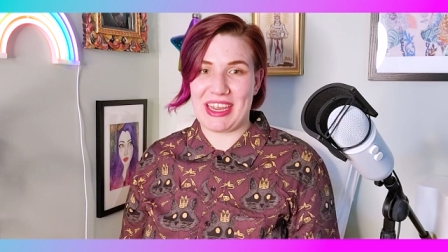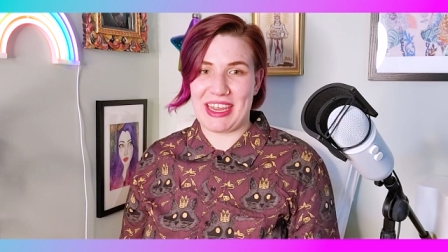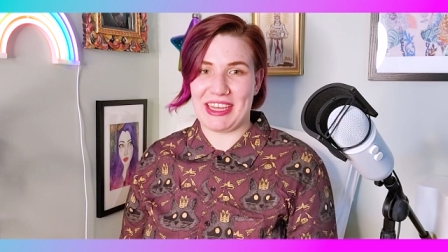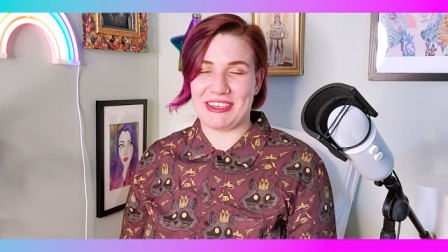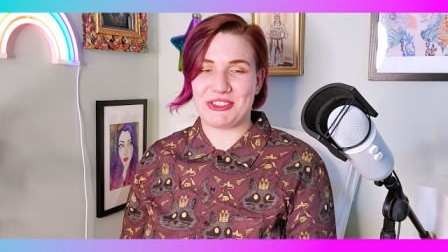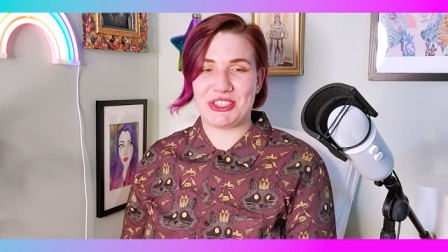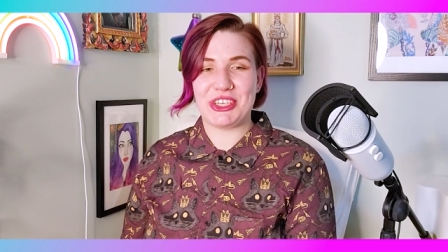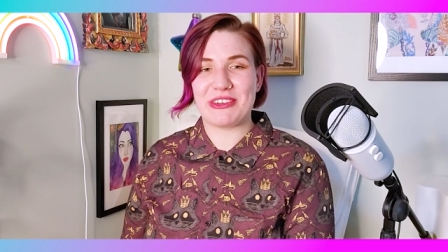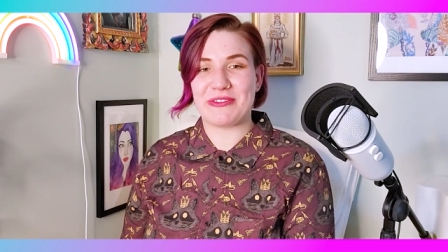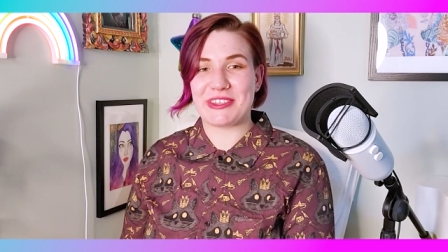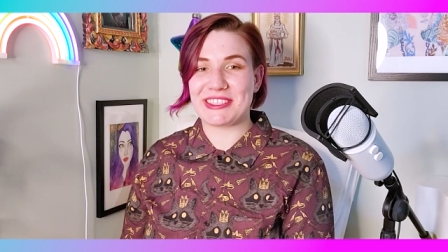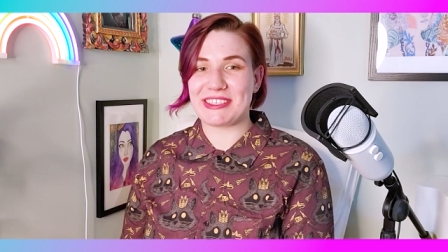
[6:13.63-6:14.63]
and she
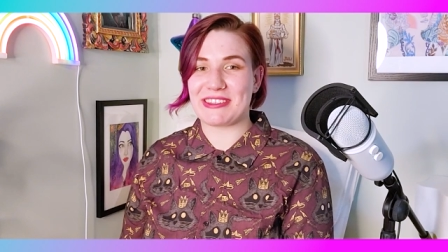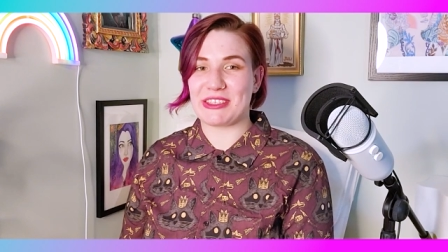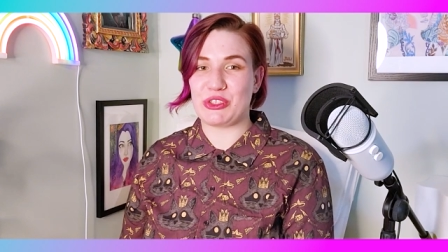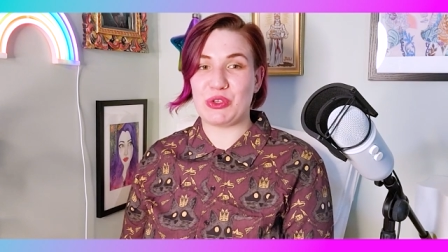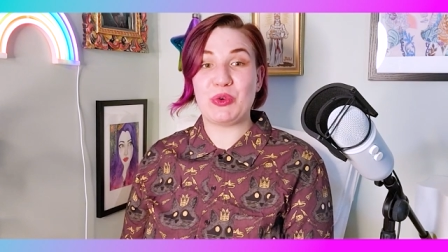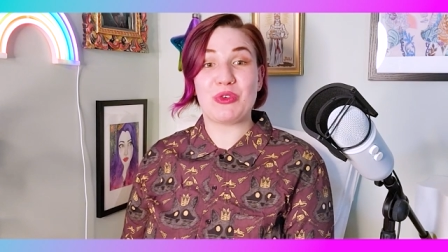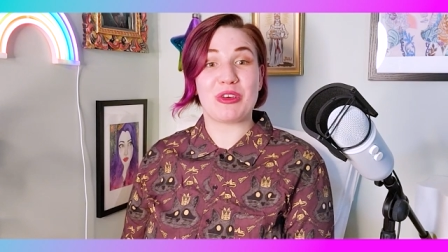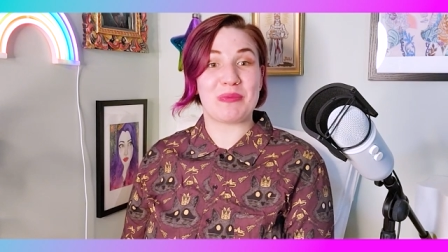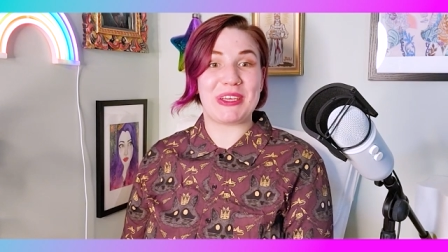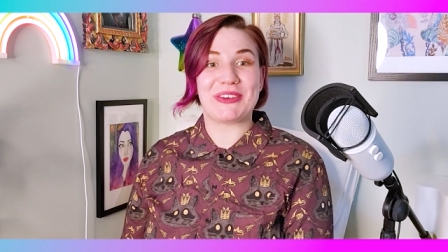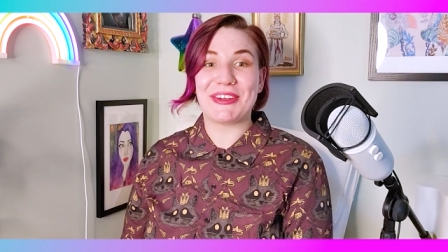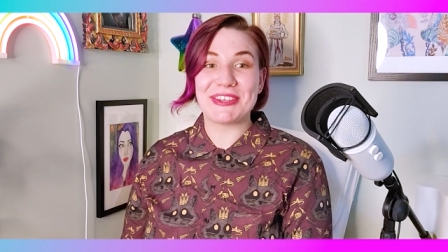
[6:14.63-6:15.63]
convinces the Doong
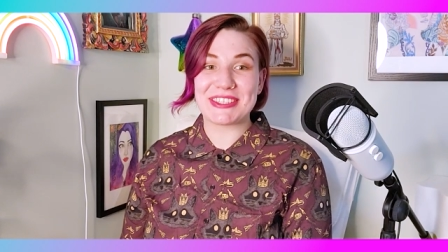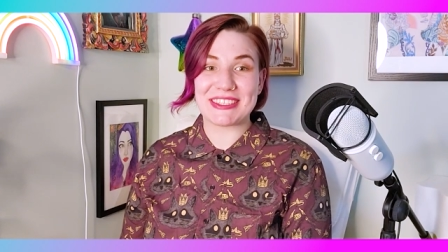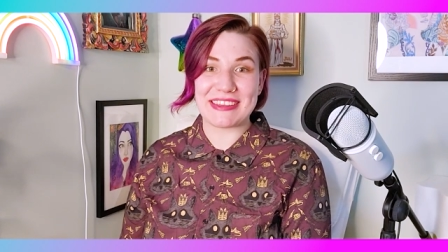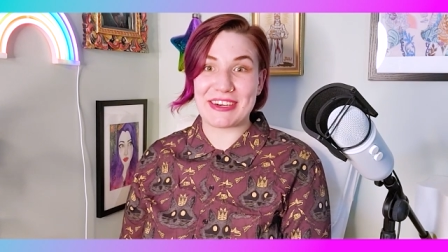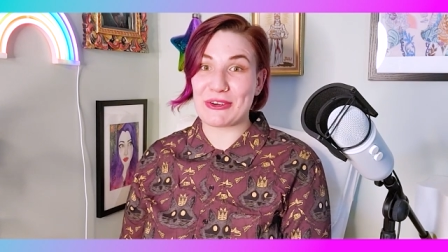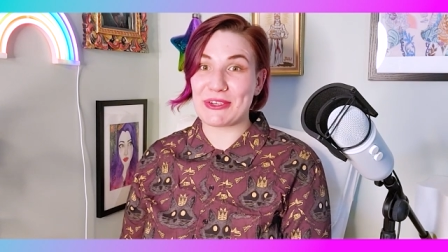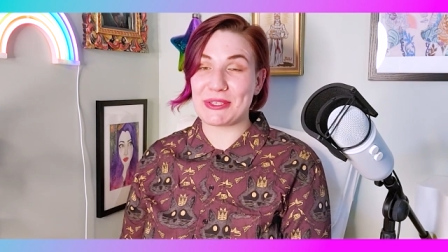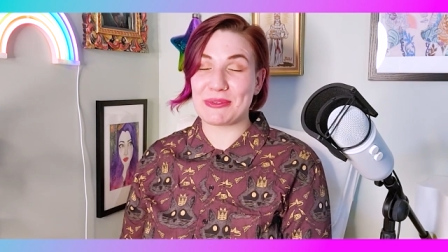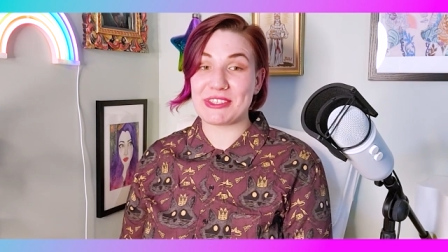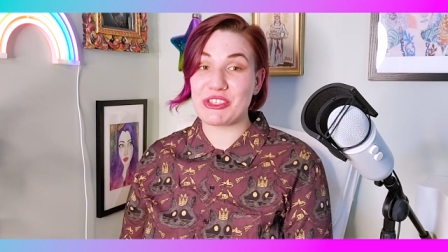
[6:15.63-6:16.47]
beetles to let her use the